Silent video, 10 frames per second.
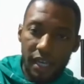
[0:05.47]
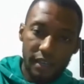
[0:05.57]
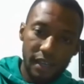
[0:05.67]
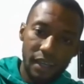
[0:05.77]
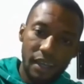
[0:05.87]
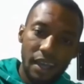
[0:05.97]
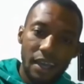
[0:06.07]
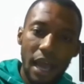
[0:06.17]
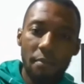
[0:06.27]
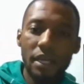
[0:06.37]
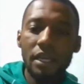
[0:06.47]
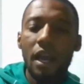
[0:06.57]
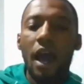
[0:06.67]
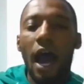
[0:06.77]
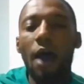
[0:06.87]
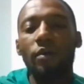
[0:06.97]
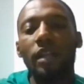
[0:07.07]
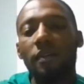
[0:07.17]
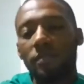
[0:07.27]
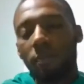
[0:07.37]
that, yeah? Like me, I
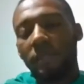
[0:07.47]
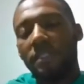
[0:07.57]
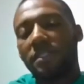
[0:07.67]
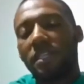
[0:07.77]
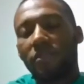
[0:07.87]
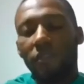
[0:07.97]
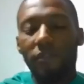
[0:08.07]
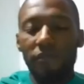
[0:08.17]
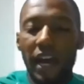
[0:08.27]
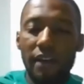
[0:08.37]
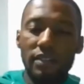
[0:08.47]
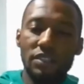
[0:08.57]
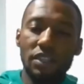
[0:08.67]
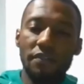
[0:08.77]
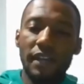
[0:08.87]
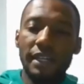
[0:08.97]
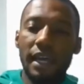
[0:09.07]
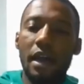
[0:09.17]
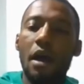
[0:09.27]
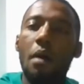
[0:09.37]
would love to be six foot five and stuff like
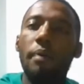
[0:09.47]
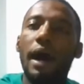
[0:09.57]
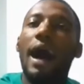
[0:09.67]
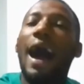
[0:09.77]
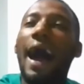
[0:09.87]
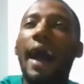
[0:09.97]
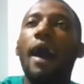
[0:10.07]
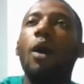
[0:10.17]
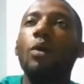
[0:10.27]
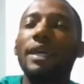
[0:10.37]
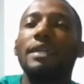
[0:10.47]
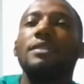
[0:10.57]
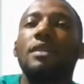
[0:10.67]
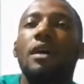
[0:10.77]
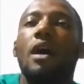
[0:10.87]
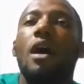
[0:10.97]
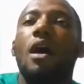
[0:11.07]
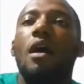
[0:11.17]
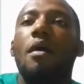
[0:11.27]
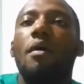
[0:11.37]
that. But how is
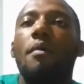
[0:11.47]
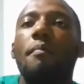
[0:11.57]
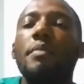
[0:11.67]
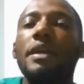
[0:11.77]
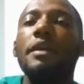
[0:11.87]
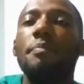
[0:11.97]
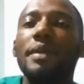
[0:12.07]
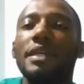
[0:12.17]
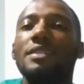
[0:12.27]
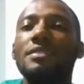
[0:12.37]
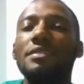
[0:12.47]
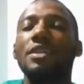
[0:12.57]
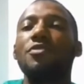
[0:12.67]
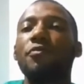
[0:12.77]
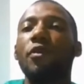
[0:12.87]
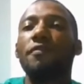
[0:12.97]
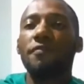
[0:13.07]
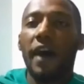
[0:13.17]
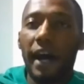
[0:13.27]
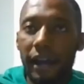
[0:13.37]
me being six foot
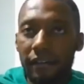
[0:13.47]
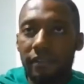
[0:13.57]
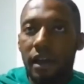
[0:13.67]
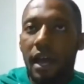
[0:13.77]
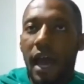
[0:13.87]
five,